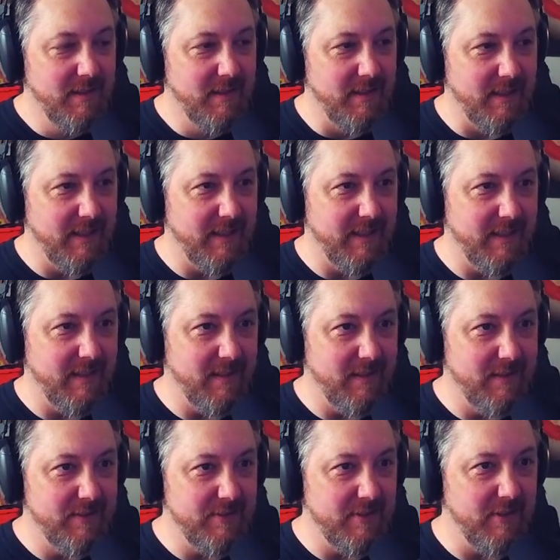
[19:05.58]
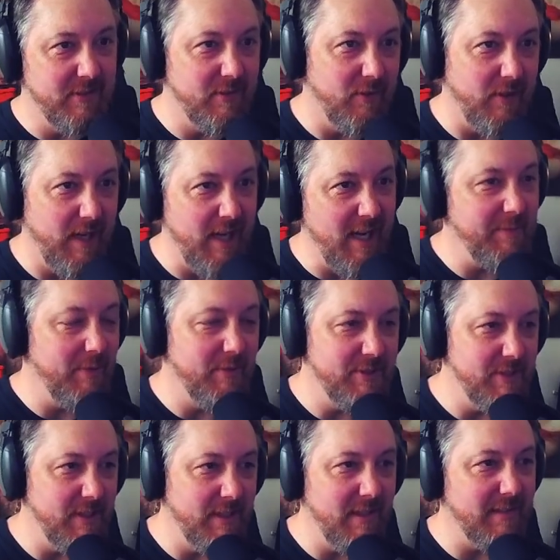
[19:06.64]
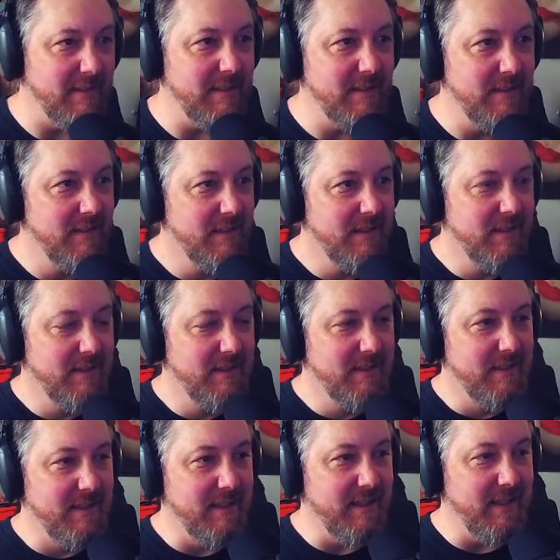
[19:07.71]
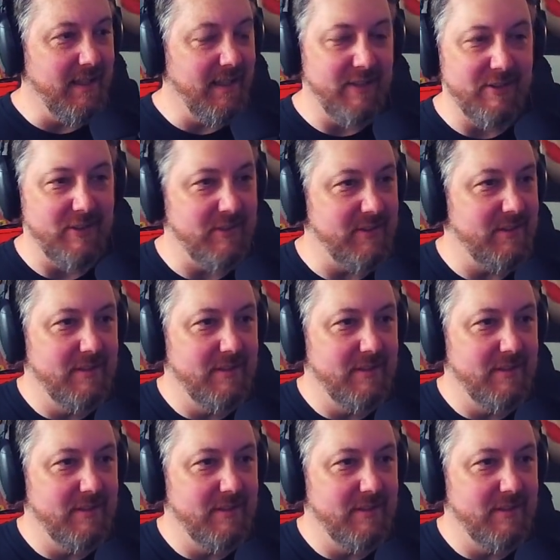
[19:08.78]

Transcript: And she's so happy when she does it. And it just,